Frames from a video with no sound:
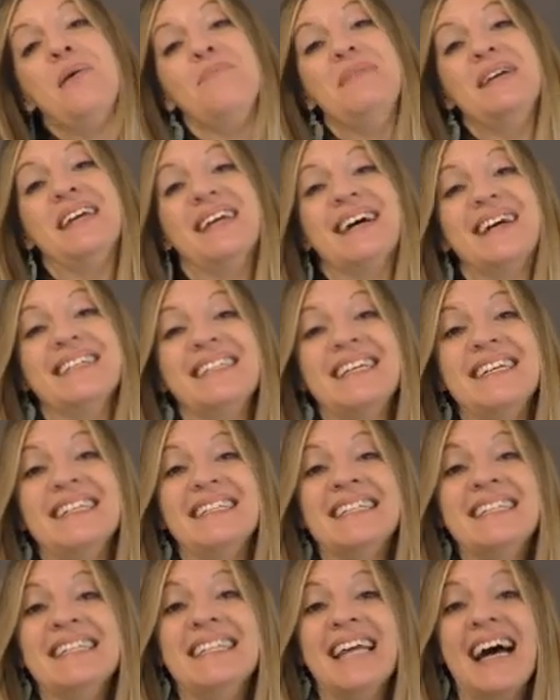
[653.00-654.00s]
because
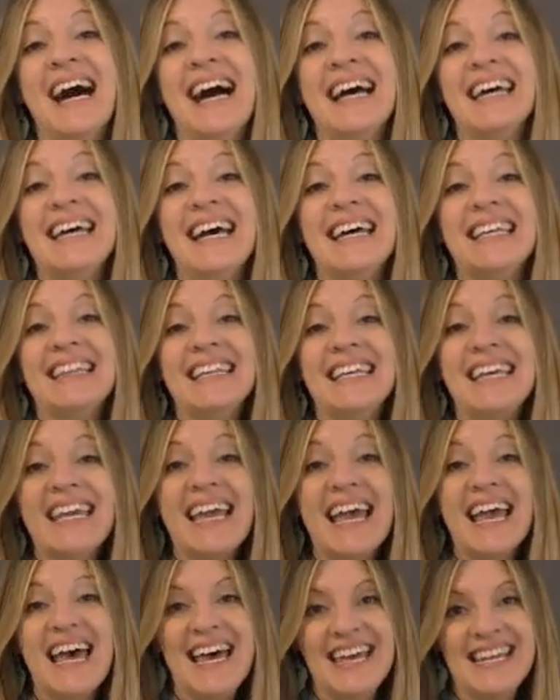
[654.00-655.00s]
it's not at
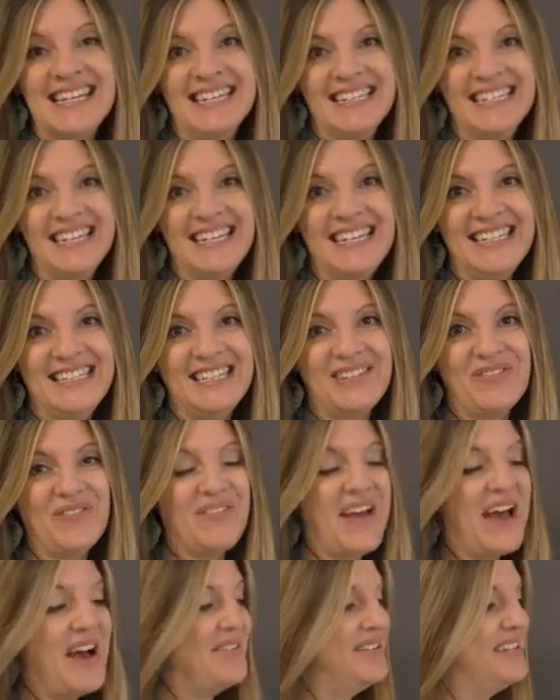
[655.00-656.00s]
the end. It's
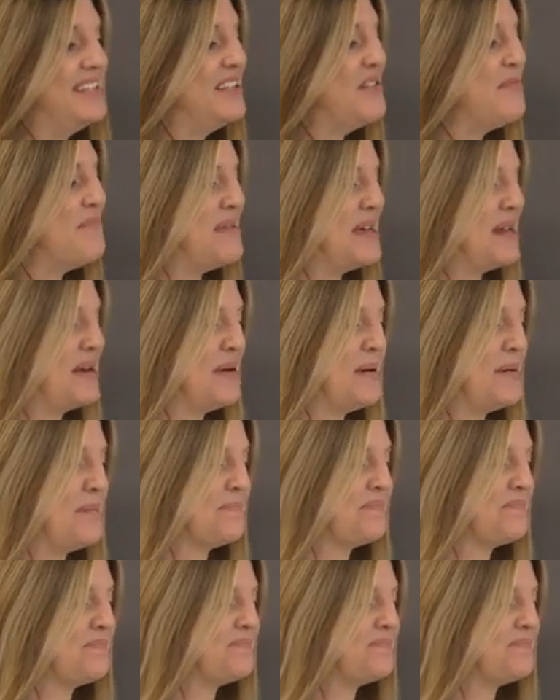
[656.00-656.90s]
found in the middle.